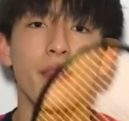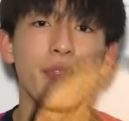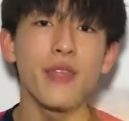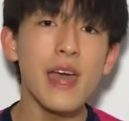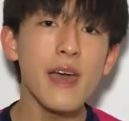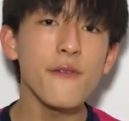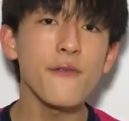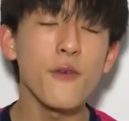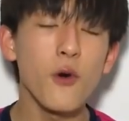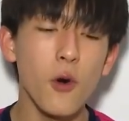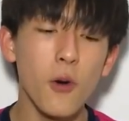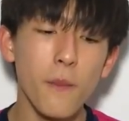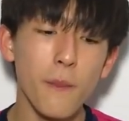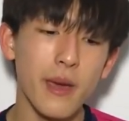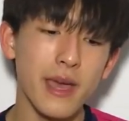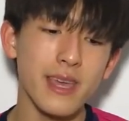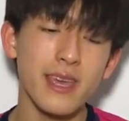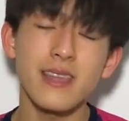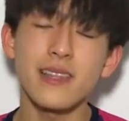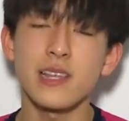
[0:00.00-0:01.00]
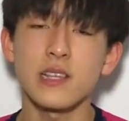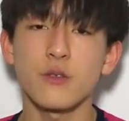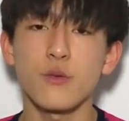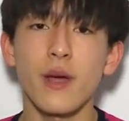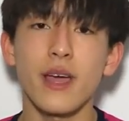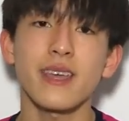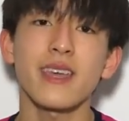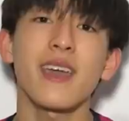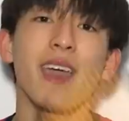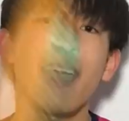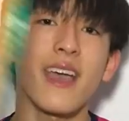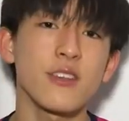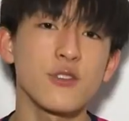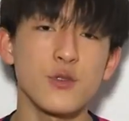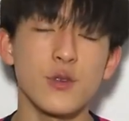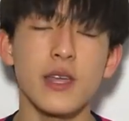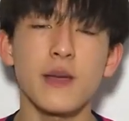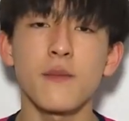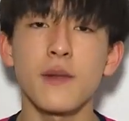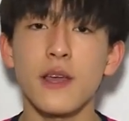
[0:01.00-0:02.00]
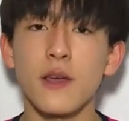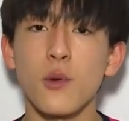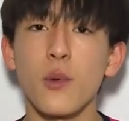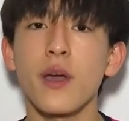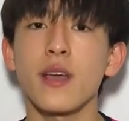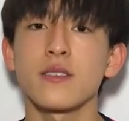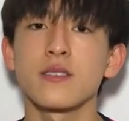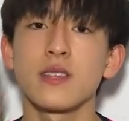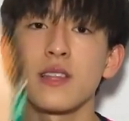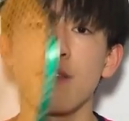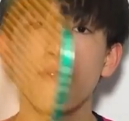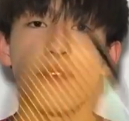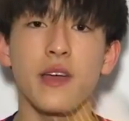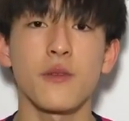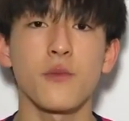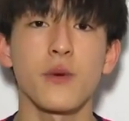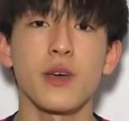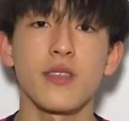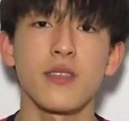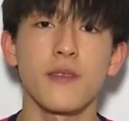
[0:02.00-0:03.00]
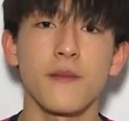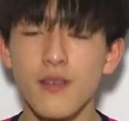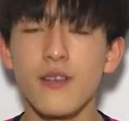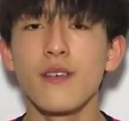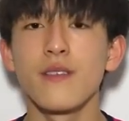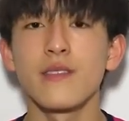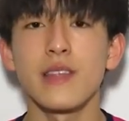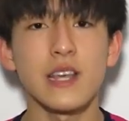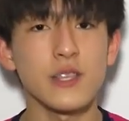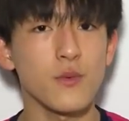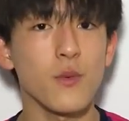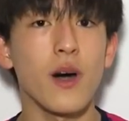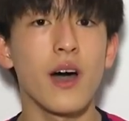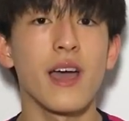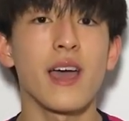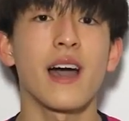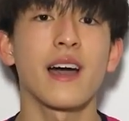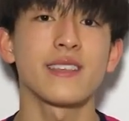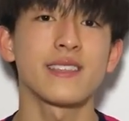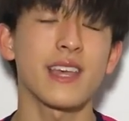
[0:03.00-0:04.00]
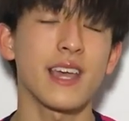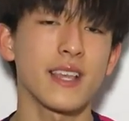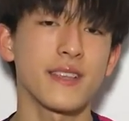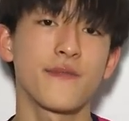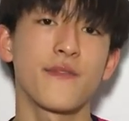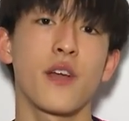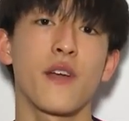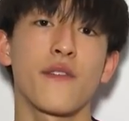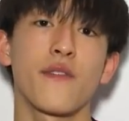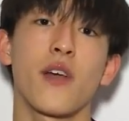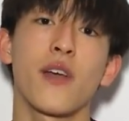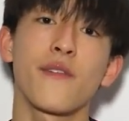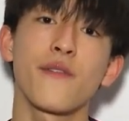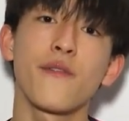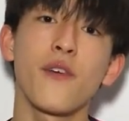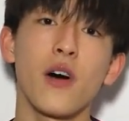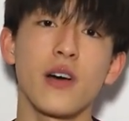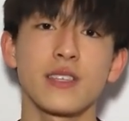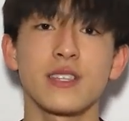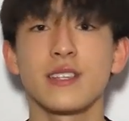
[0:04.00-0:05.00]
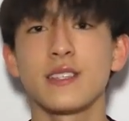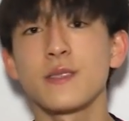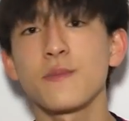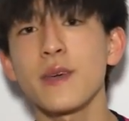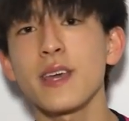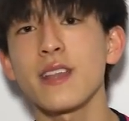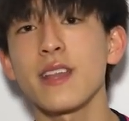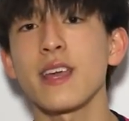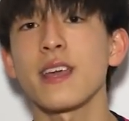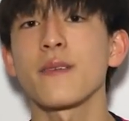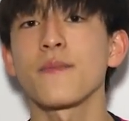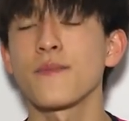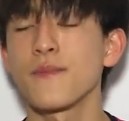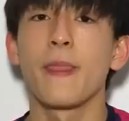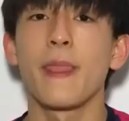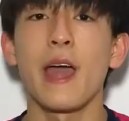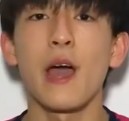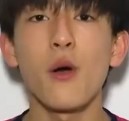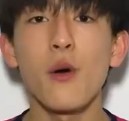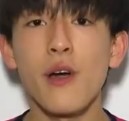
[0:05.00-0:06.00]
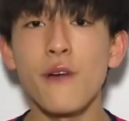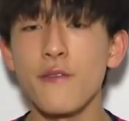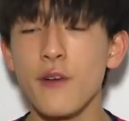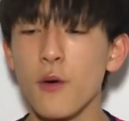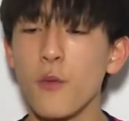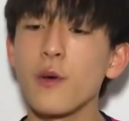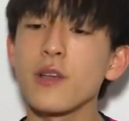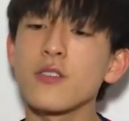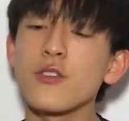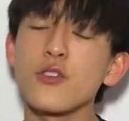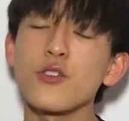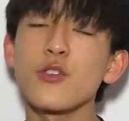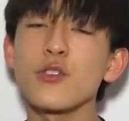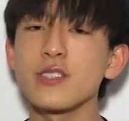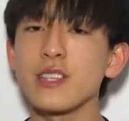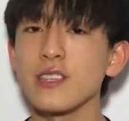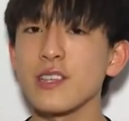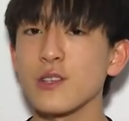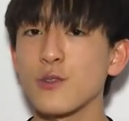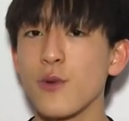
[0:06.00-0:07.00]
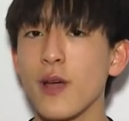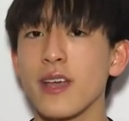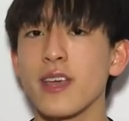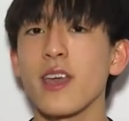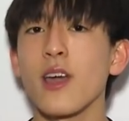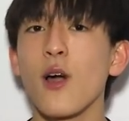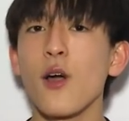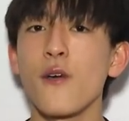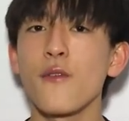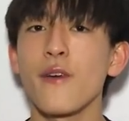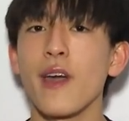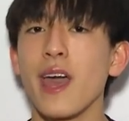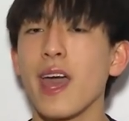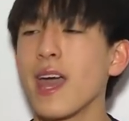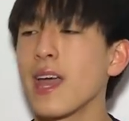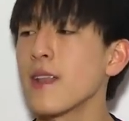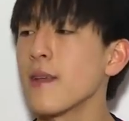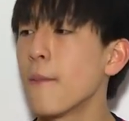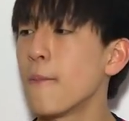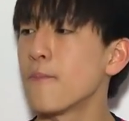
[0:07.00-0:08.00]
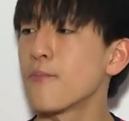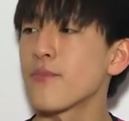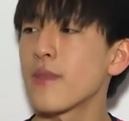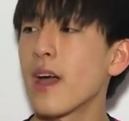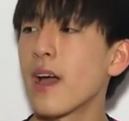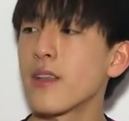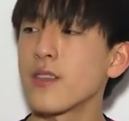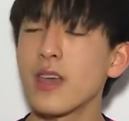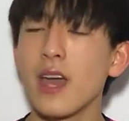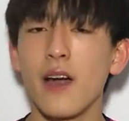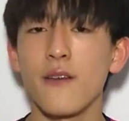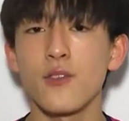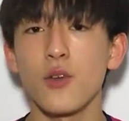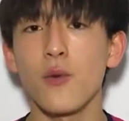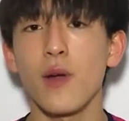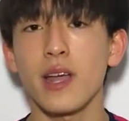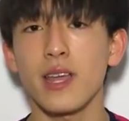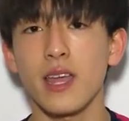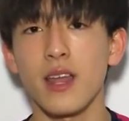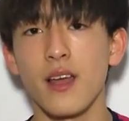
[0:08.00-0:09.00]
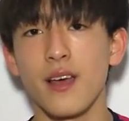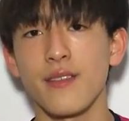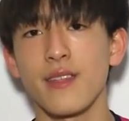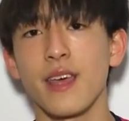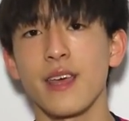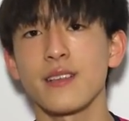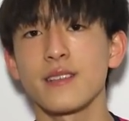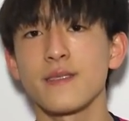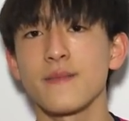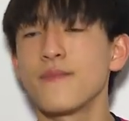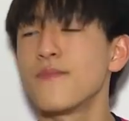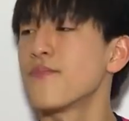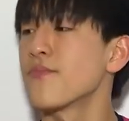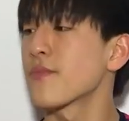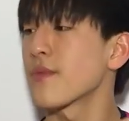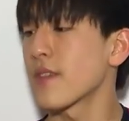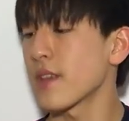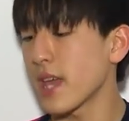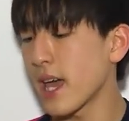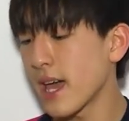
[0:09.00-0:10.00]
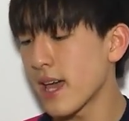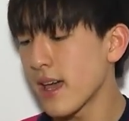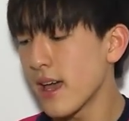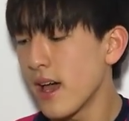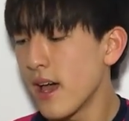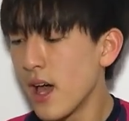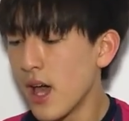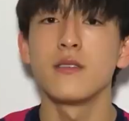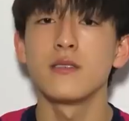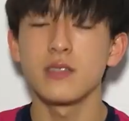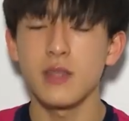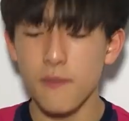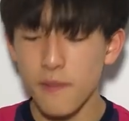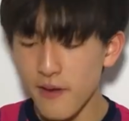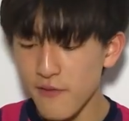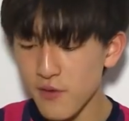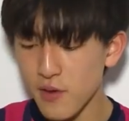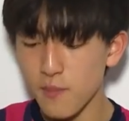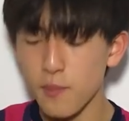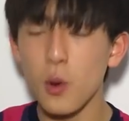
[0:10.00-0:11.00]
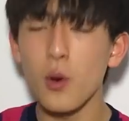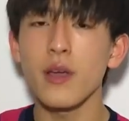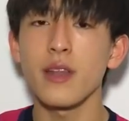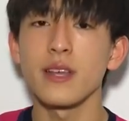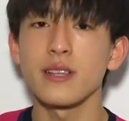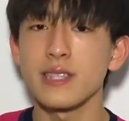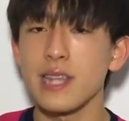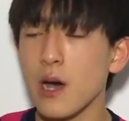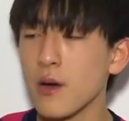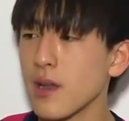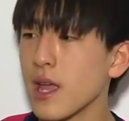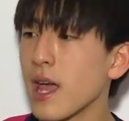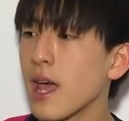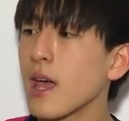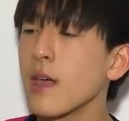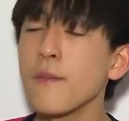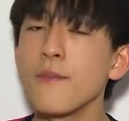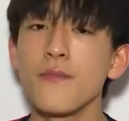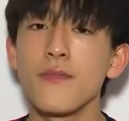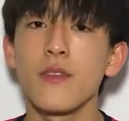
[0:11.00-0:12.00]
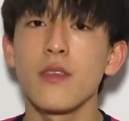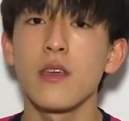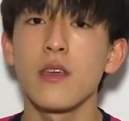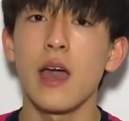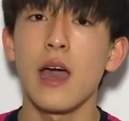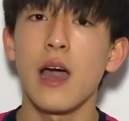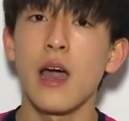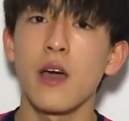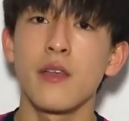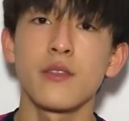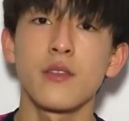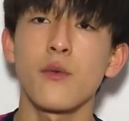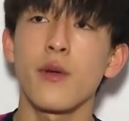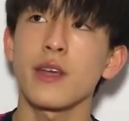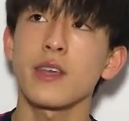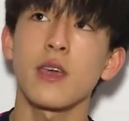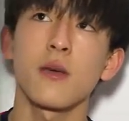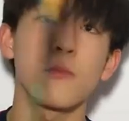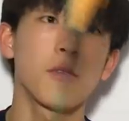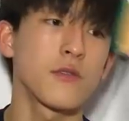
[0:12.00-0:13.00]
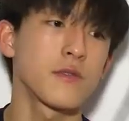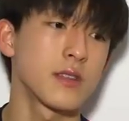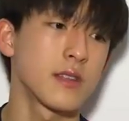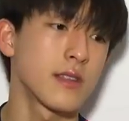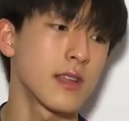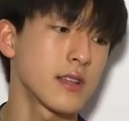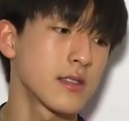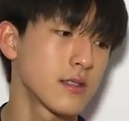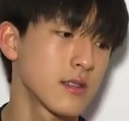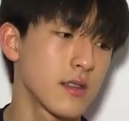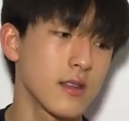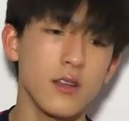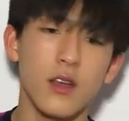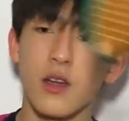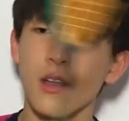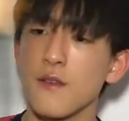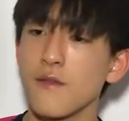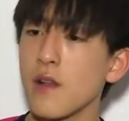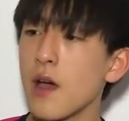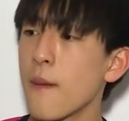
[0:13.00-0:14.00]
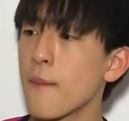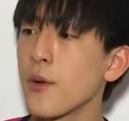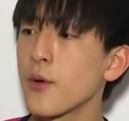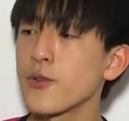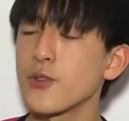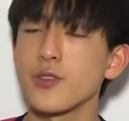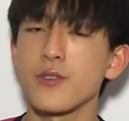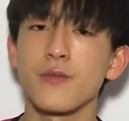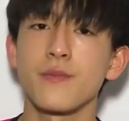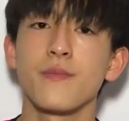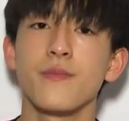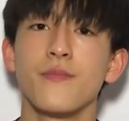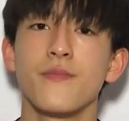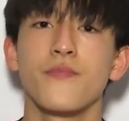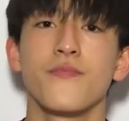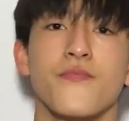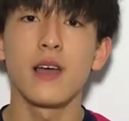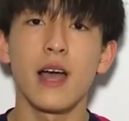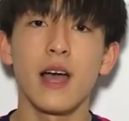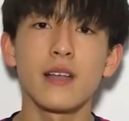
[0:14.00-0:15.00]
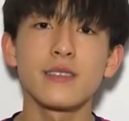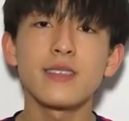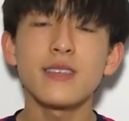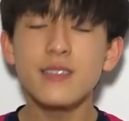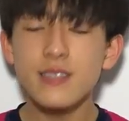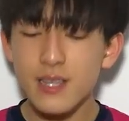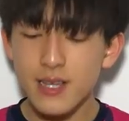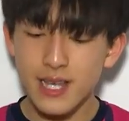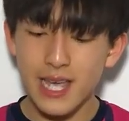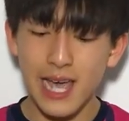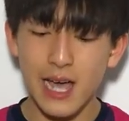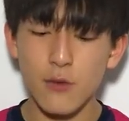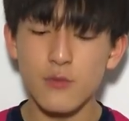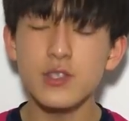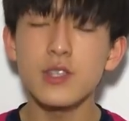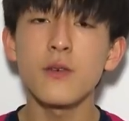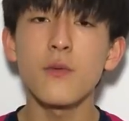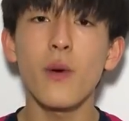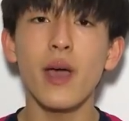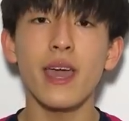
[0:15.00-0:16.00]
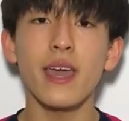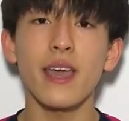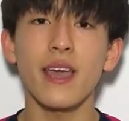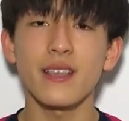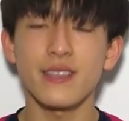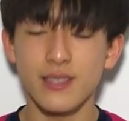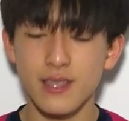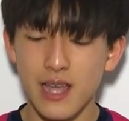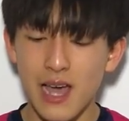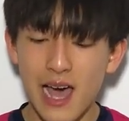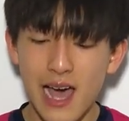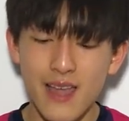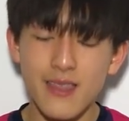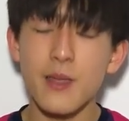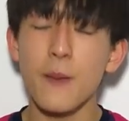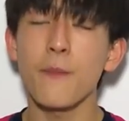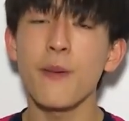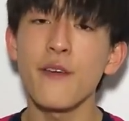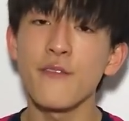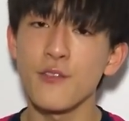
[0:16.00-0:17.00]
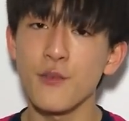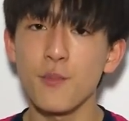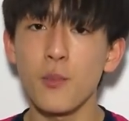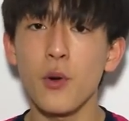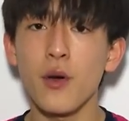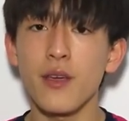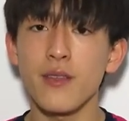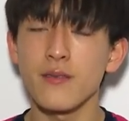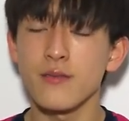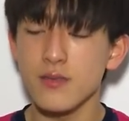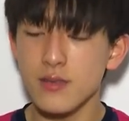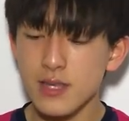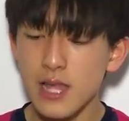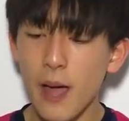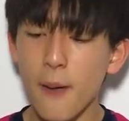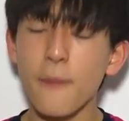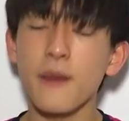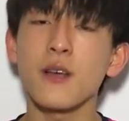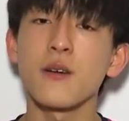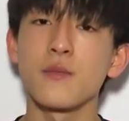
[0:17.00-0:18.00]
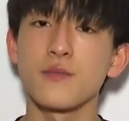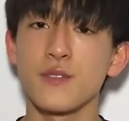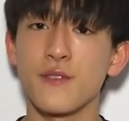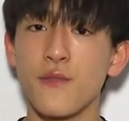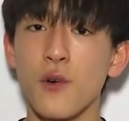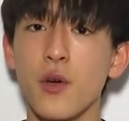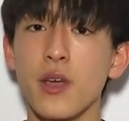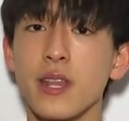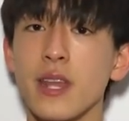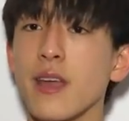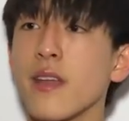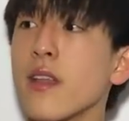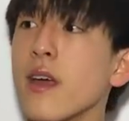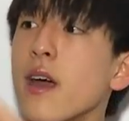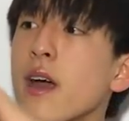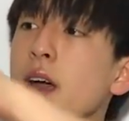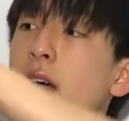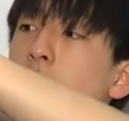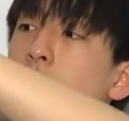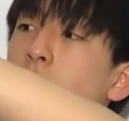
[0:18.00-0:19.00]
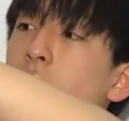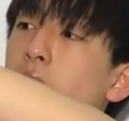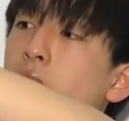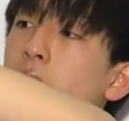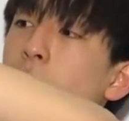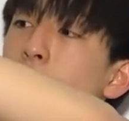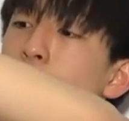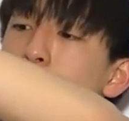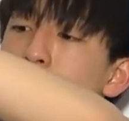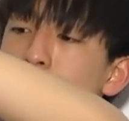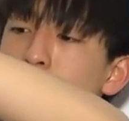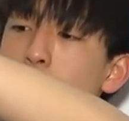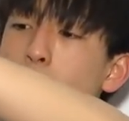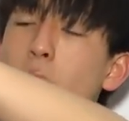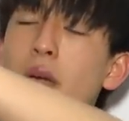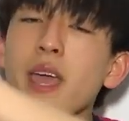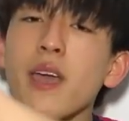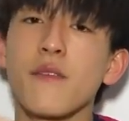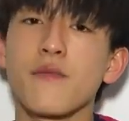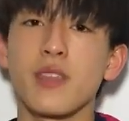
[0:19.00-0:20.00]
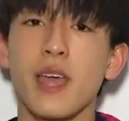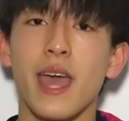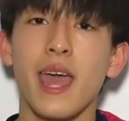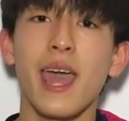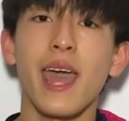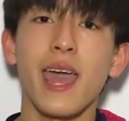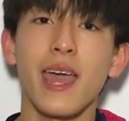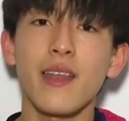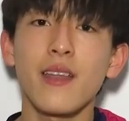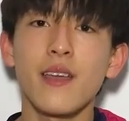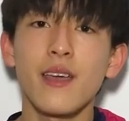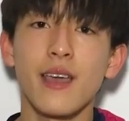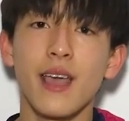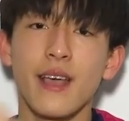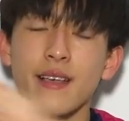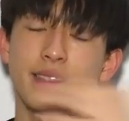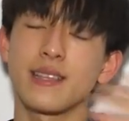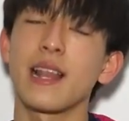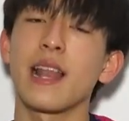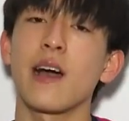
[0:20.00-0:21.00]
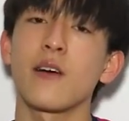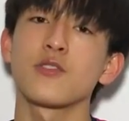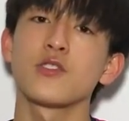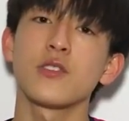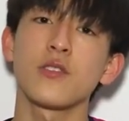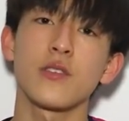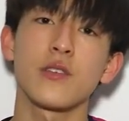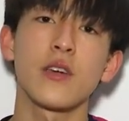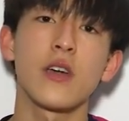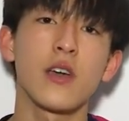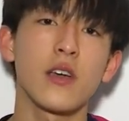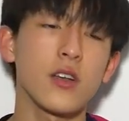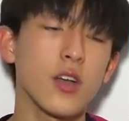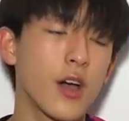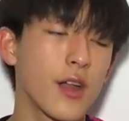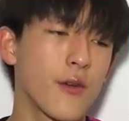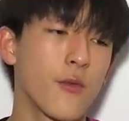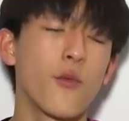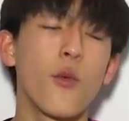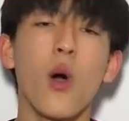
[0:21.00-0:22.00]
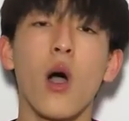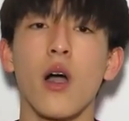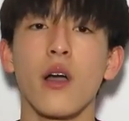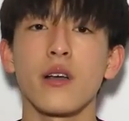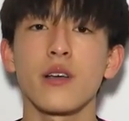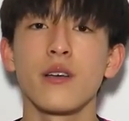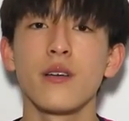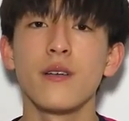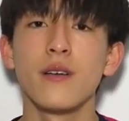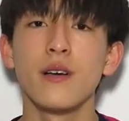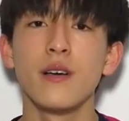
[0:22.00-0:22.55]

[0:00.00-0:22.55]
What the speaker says: Therefore, making this racket extremely quick to defend with. That's why I say it's very, very fast and speedy. However, when you're using this racket overhead and you have your racket like this, okay, the pivot point is down here and the racket moves in this kind of like motion. And since the counterweight is at the pivot point, that becomes voided and the weight of the head is allowed to kind of work.